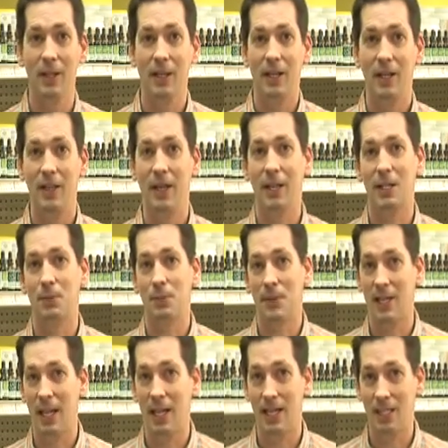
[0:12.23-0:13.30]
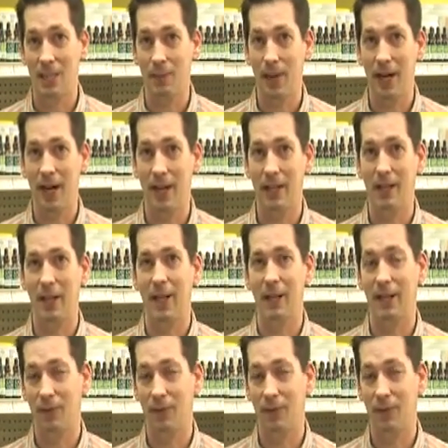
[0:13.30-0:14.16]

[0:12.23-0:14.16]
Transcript: and that is potassium iodide.